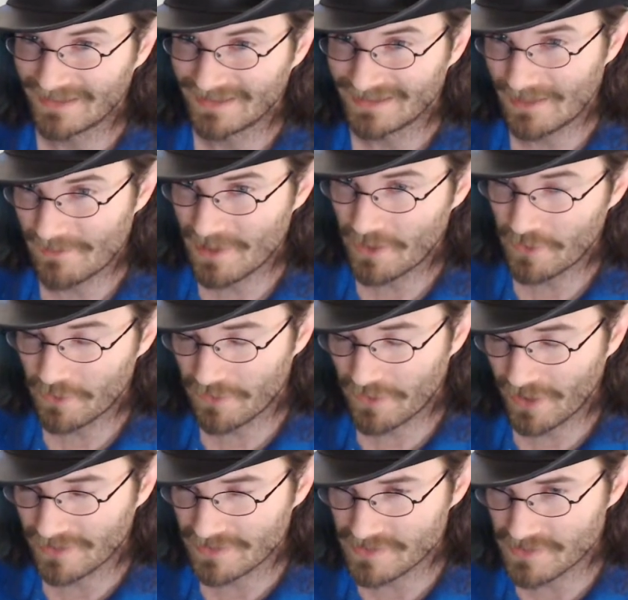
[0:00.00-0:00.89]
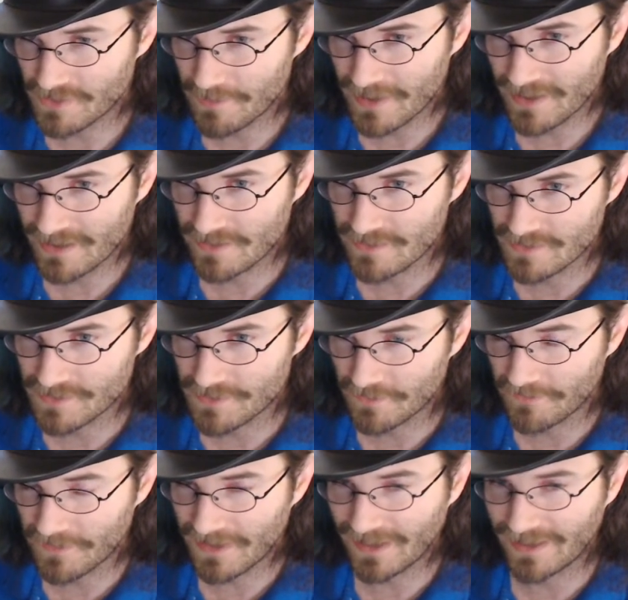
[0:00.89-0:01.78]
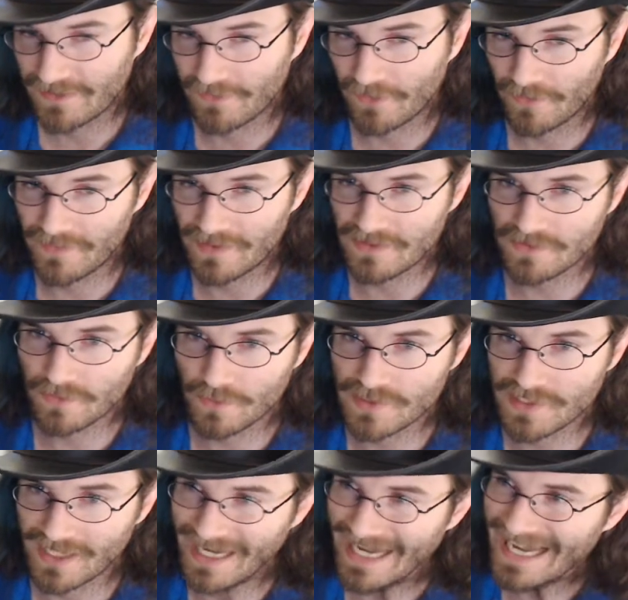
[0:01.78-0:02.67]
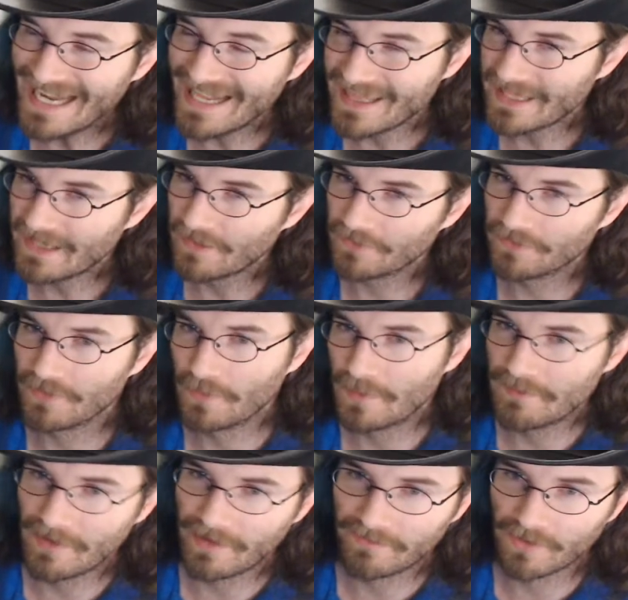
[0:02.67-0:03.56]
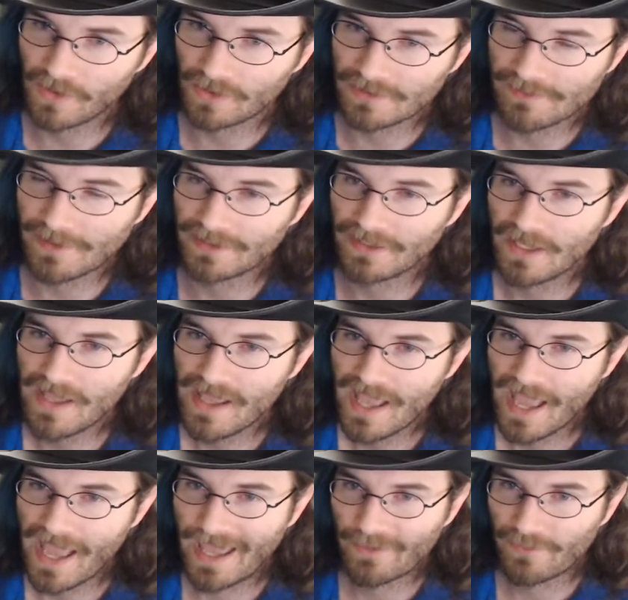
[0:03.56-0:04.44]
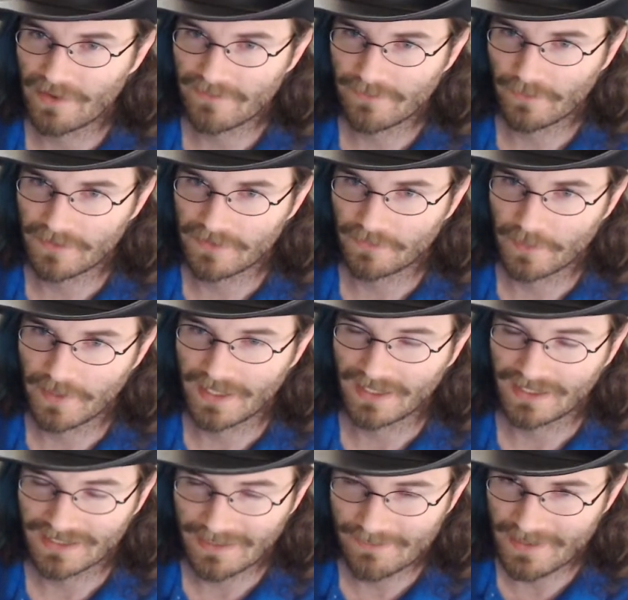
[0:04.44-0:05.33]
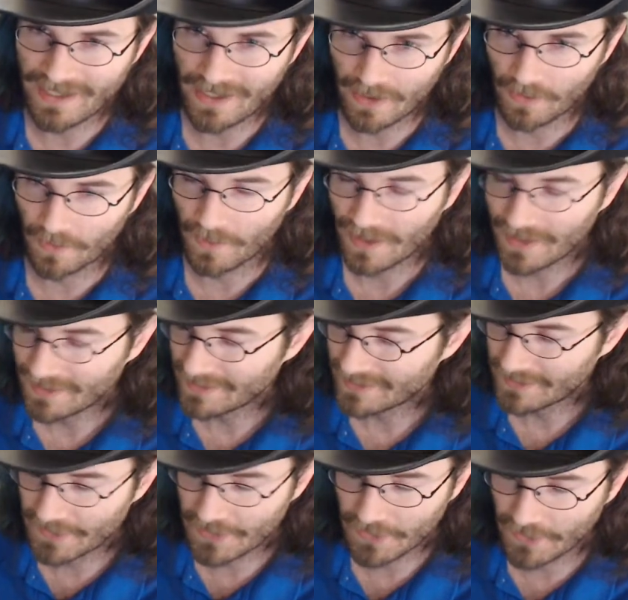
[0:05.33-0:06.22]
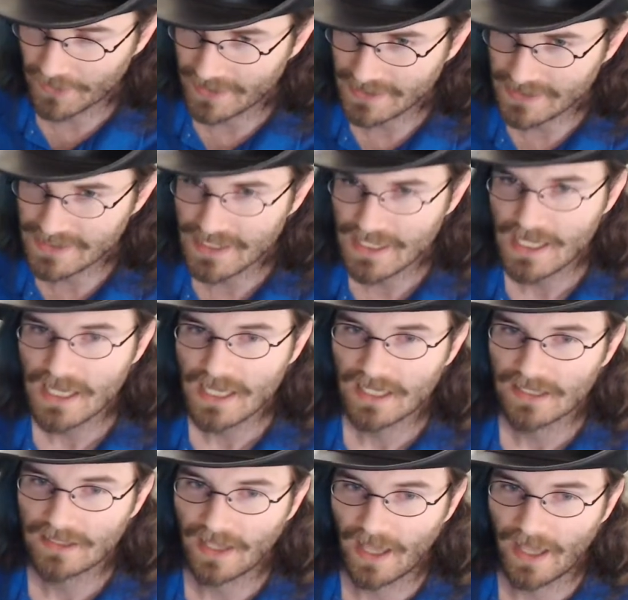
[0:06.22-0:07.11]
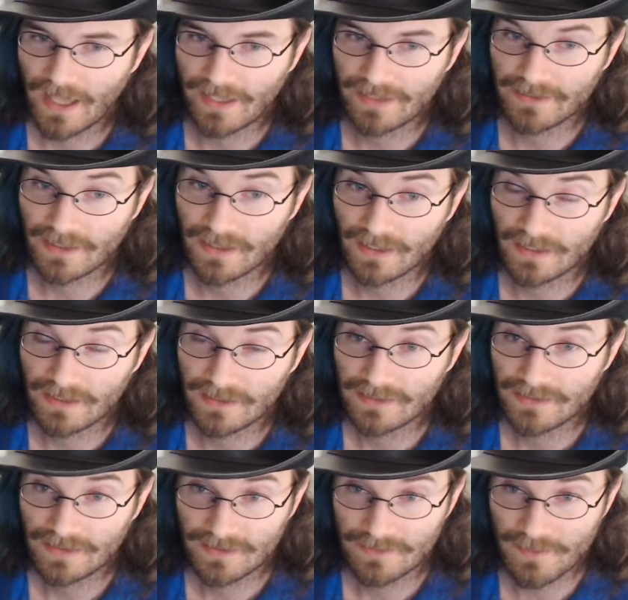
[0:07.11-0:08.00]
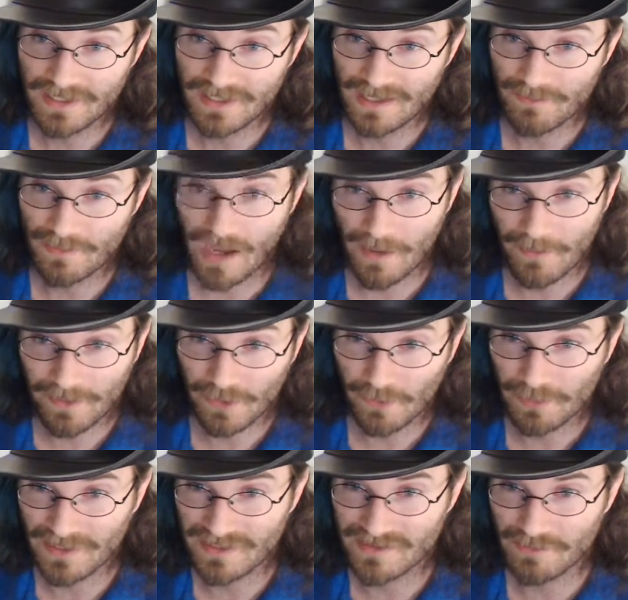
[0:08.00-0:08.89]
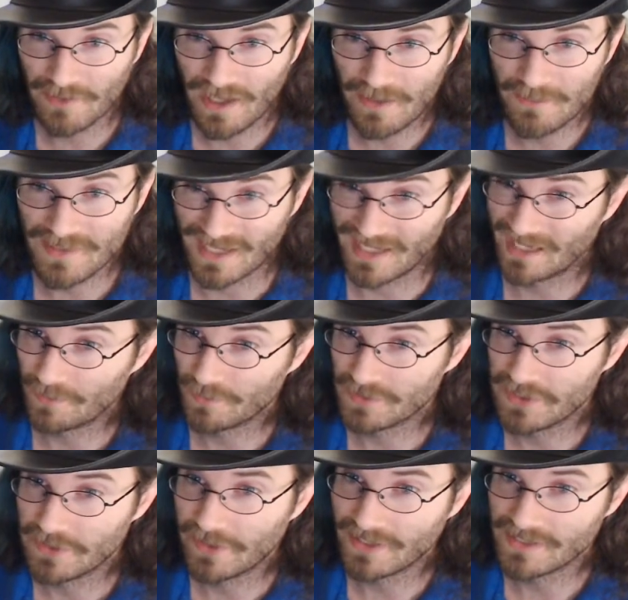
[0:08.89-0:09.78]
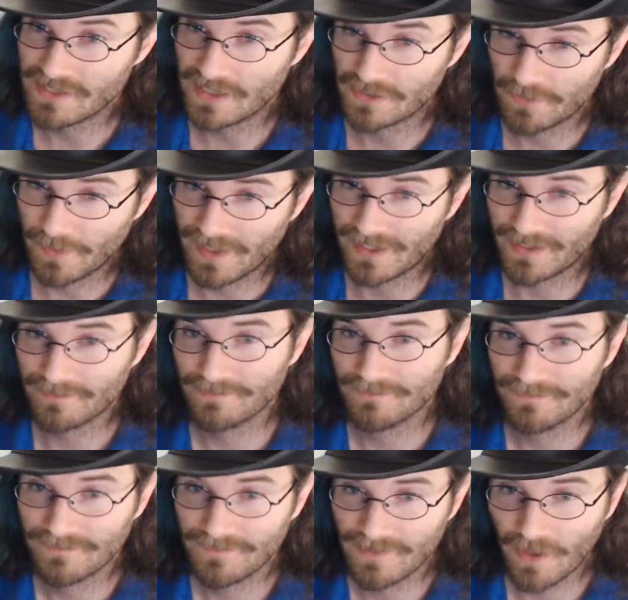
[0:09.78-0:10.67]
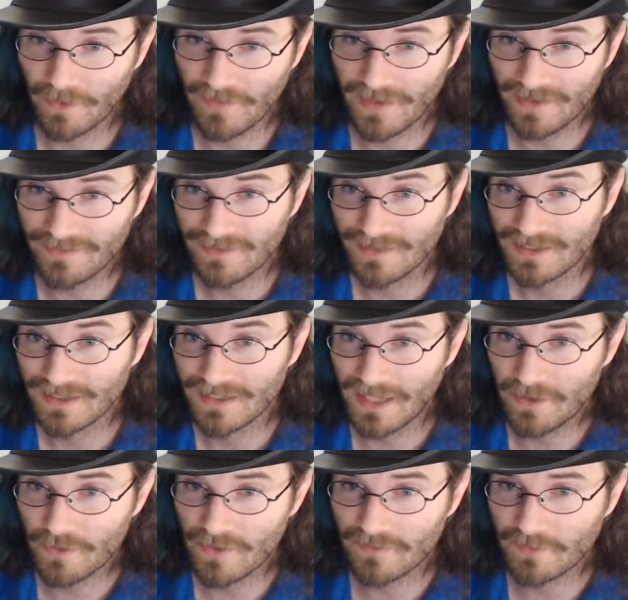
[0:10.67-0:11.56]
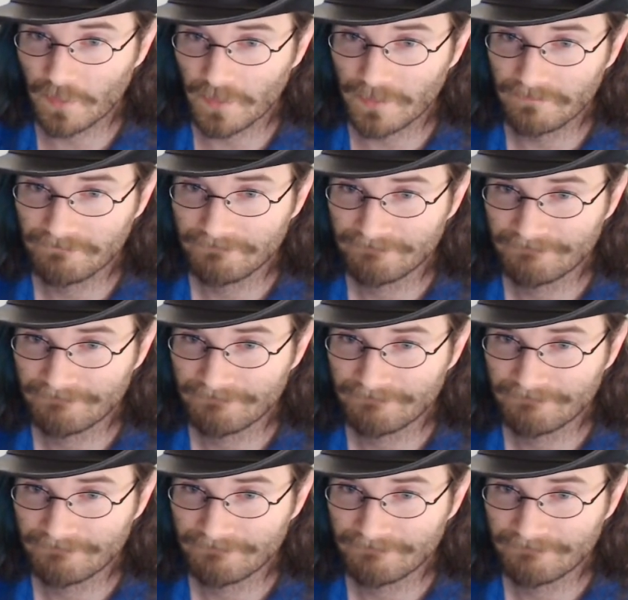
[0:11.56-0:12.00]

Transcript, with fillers: Let me know your thoughts, your opinions, your feelings on these stories, and anything else that we may have talked about at Rainfall this week. Let me know. Curious. And uh, meantime, I'm going to go play some games, and I will see you guys next week. Till then, later, everyone.